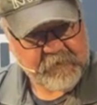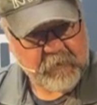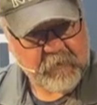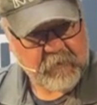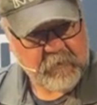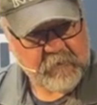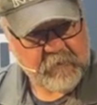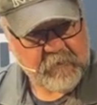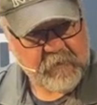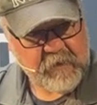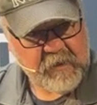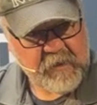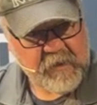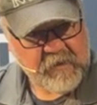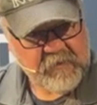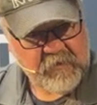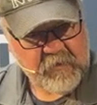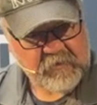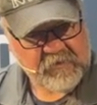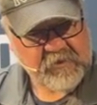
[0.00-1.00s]
So
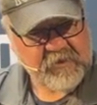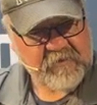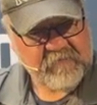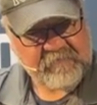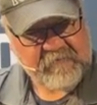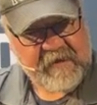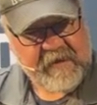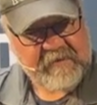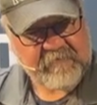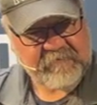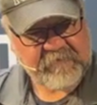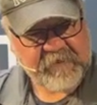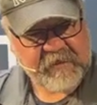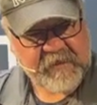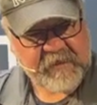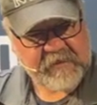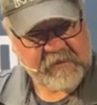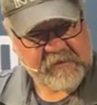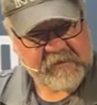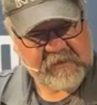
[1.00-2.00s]
those are the 5
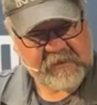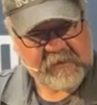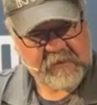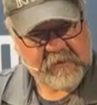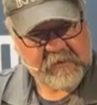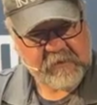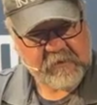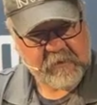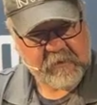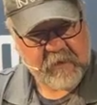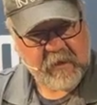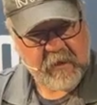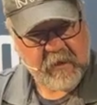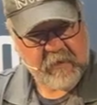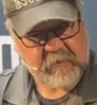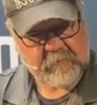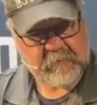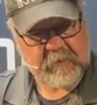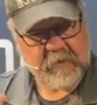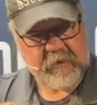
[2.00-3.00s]
things.
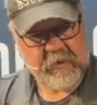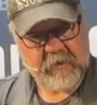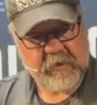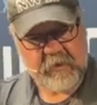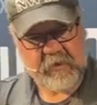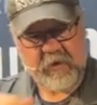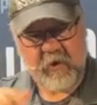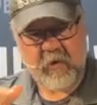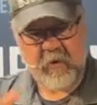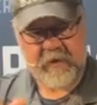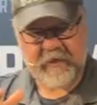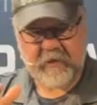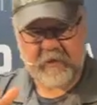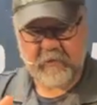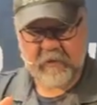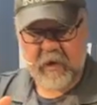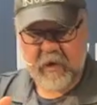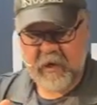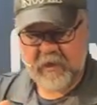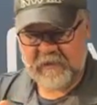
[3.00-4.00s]
Knowing
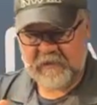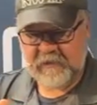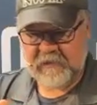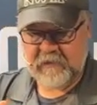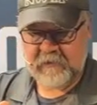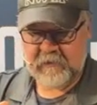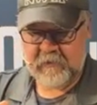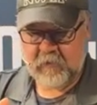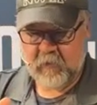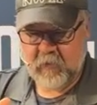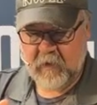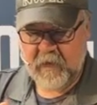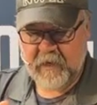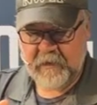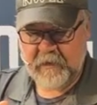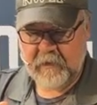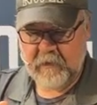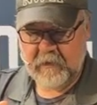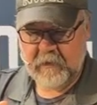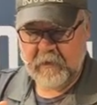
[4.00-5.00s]
your laws.
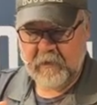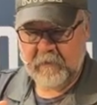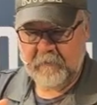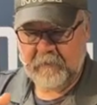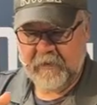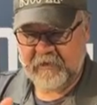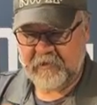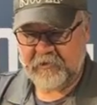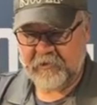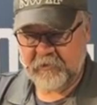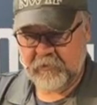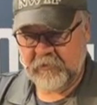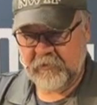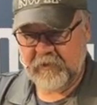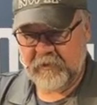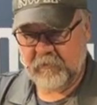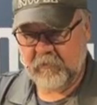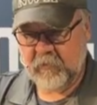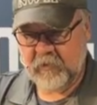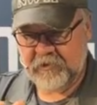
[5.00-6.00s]
1, make sure
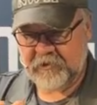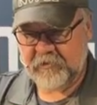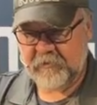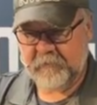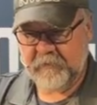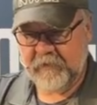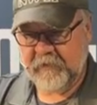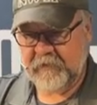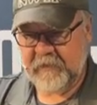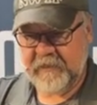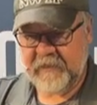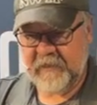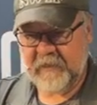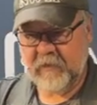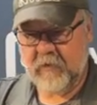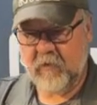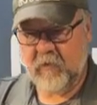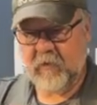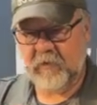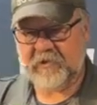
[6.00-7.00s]
that what you're
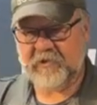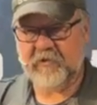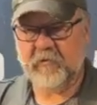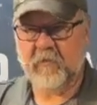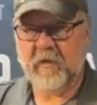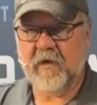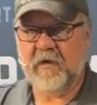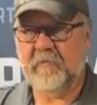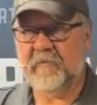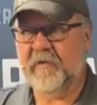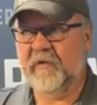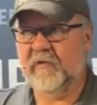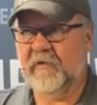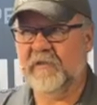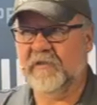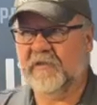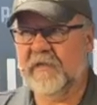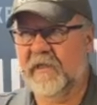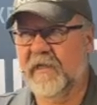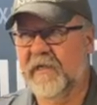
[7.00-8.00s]
building or what you want to
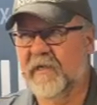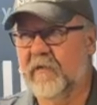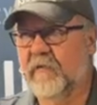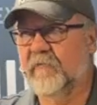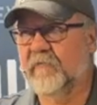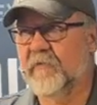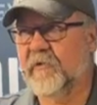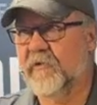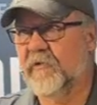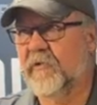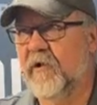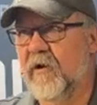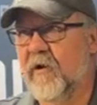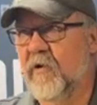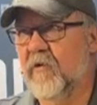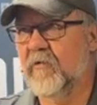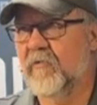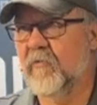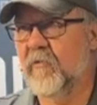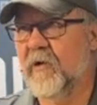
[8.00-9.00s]
build is legal for you to
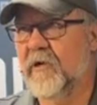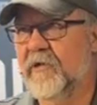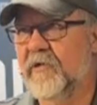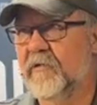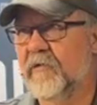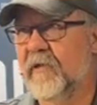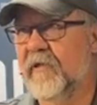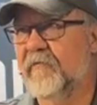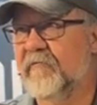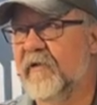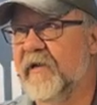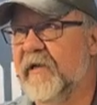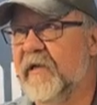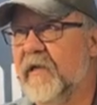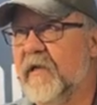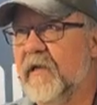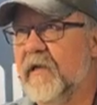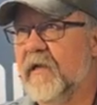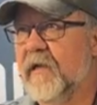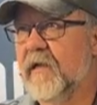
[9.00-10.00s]
own where you're
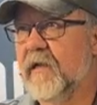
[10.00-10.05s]
living.